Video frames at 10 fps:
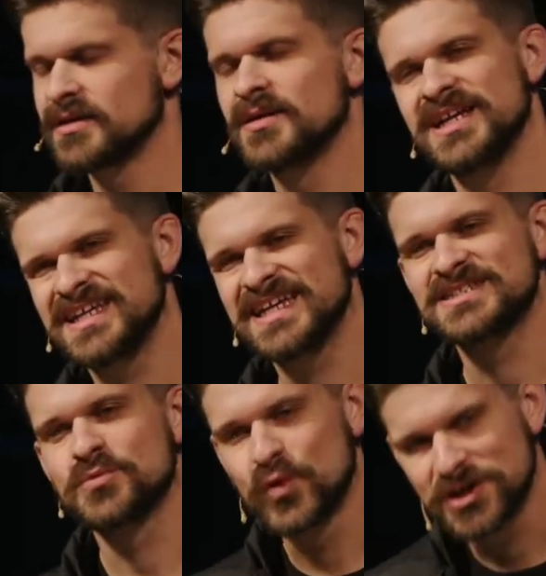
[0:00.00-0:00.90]
It gets
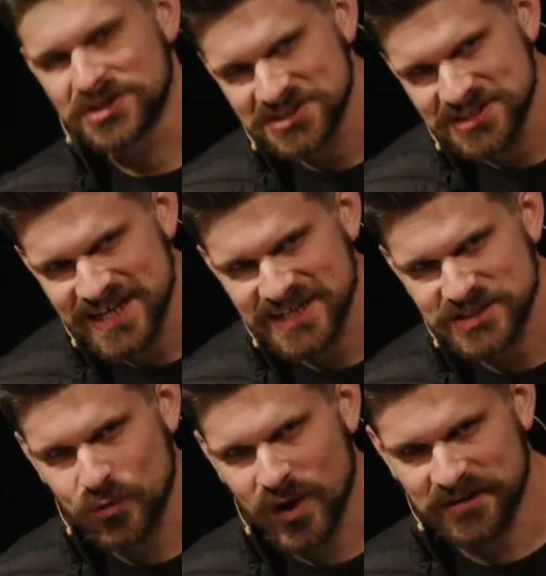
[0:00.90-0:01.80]
worse. Then his
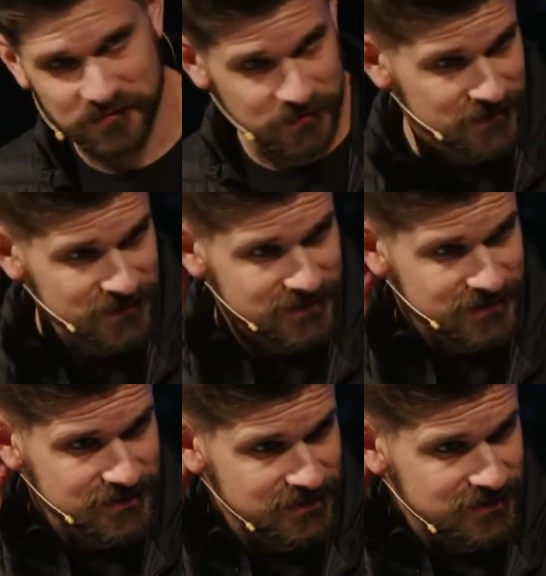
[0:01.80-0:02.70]
wife
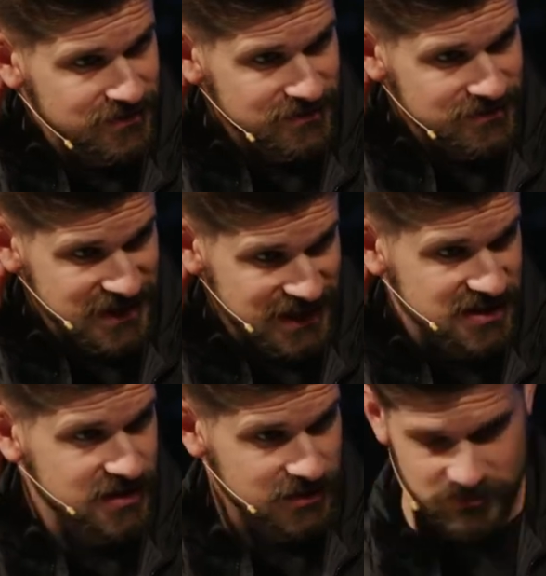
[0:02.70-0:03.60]
said to
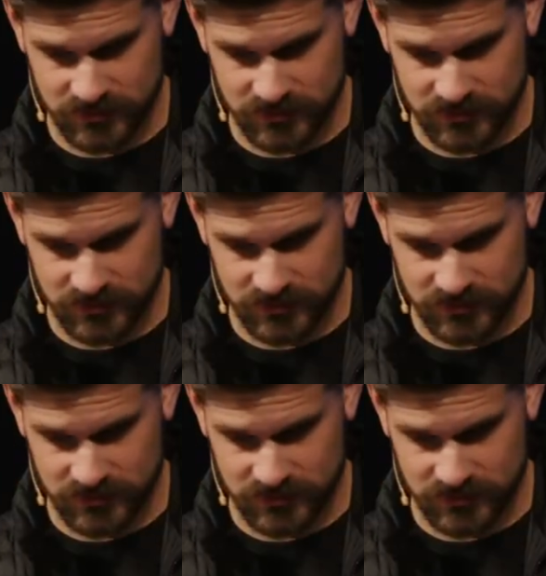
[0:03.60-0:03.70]
him,